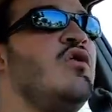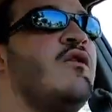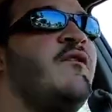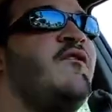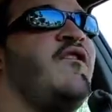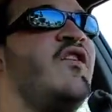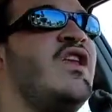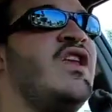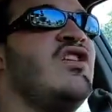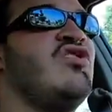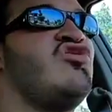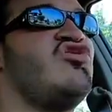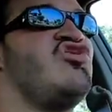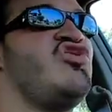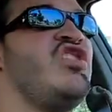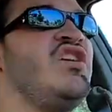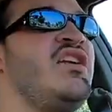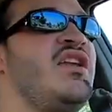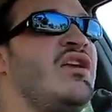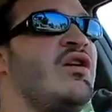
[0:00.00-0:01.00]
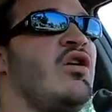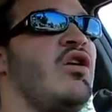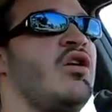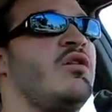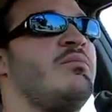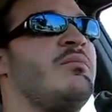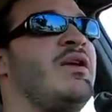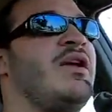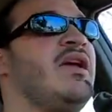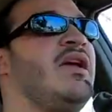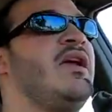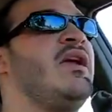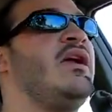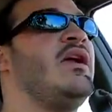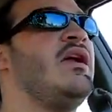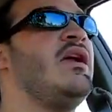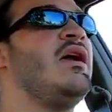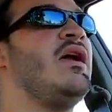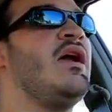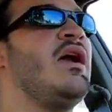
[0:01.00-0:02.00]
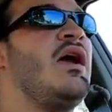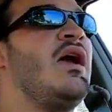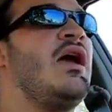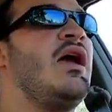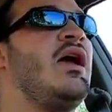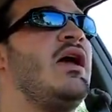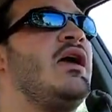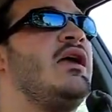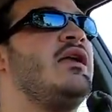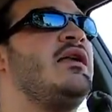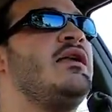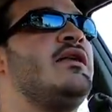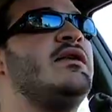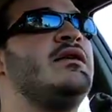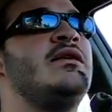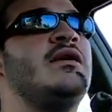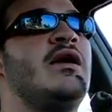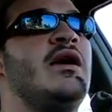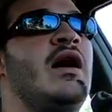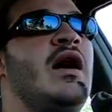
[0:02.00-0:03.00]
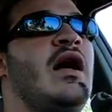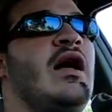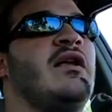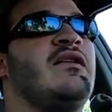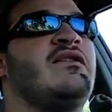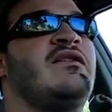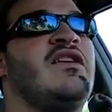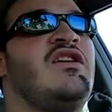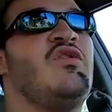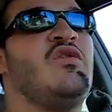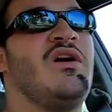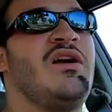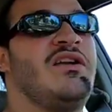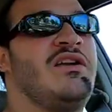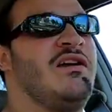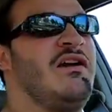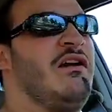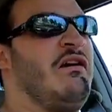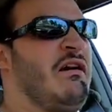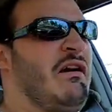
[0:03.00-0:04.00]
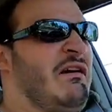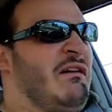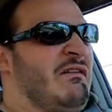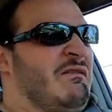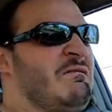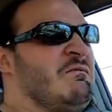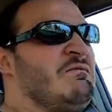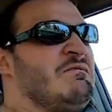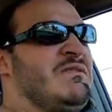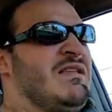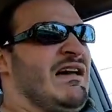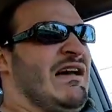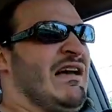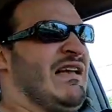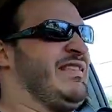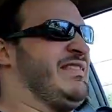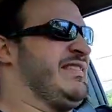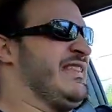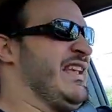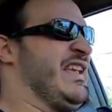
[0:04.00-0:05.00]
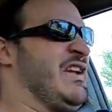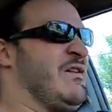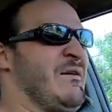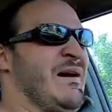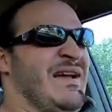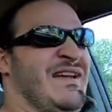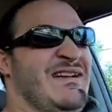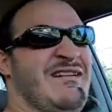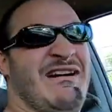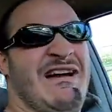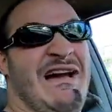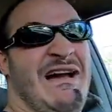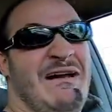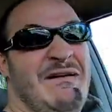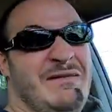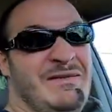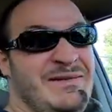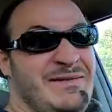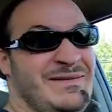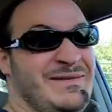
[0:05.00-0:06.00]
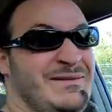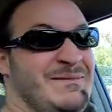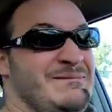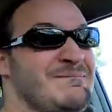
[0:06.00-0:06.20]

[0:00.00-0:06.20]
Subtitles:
You finish cheating on me, and I'll see you at your I'll see you at your house.